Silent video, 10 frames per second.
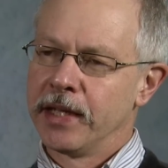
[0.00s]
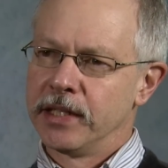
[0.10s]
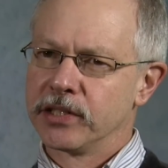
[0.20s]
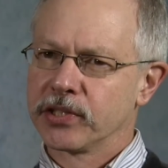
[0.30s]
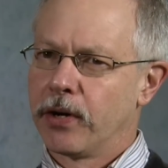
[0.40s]

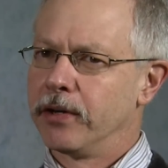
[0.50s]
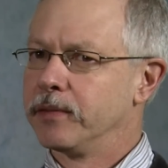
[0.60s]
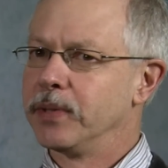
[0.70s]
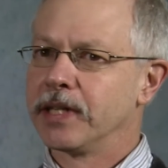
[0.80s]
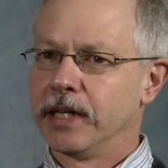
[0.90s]
It started
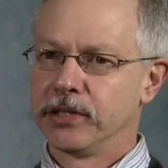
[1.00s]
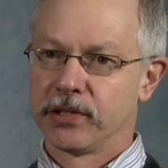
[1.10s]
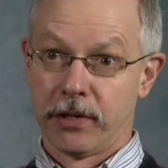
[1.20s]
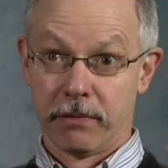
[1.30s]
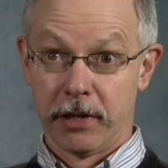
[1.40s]
because
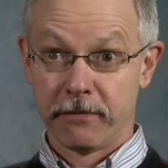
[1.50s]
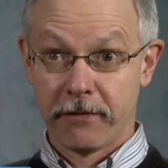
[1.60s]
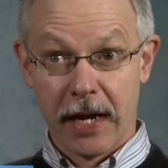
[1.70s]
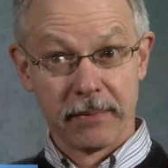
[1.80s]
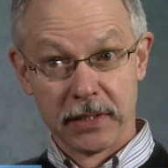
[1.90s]
there were
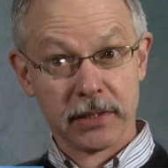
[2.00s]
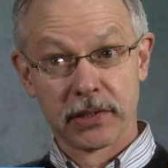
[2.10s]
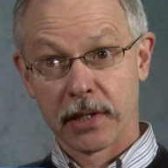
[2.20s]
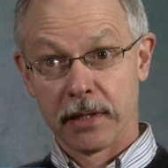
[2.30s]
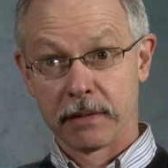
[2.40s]

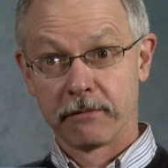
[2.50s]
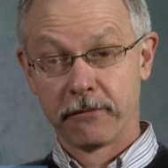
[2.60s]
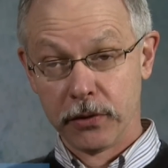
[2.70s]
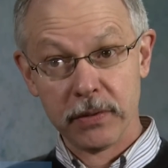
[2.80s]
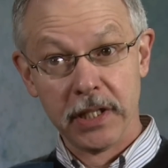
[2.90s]
famines and
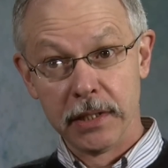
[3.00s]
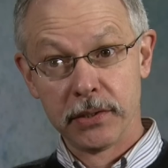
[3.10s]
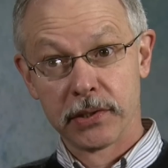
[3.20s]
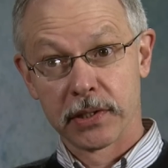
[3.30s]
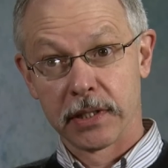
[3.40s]
food
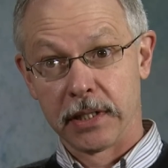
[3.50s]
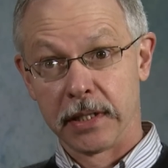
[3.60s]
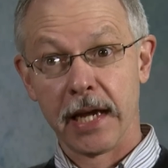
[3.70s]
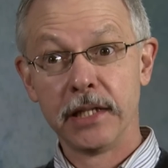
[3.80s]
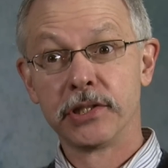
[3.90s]
needs in
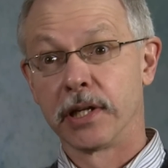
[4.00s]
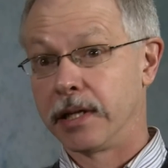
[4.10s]
Asia